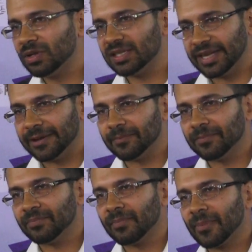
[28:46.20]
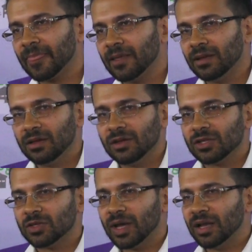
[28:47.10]
of the stain.
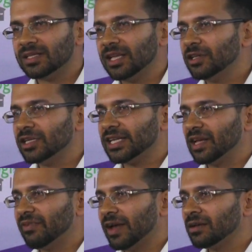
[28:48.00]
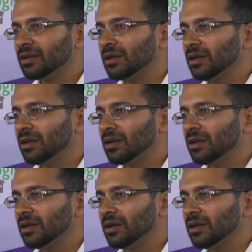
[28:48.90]
So again, a synergistic effect